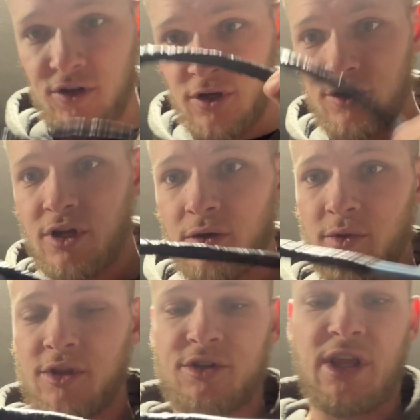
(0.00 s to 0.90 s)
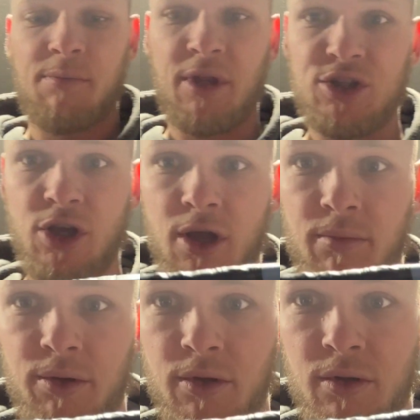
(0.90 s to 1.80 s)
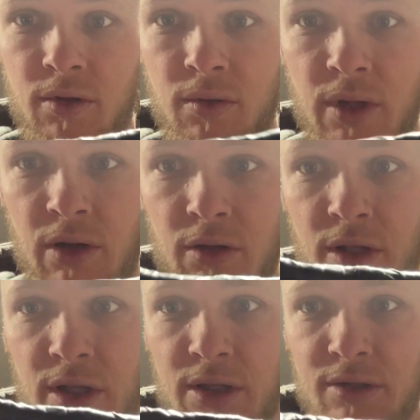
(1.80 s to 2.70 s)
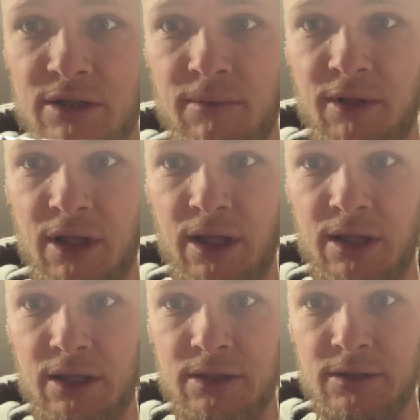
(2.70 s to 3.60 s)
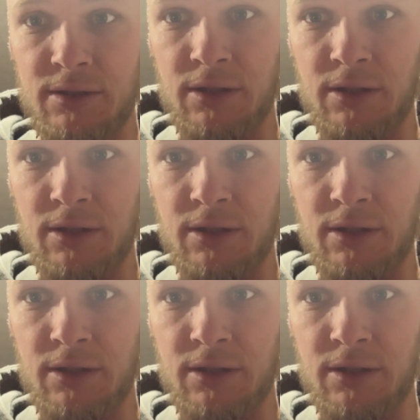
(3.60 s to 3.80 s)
you're done with your taping job, it'll look a little something like this.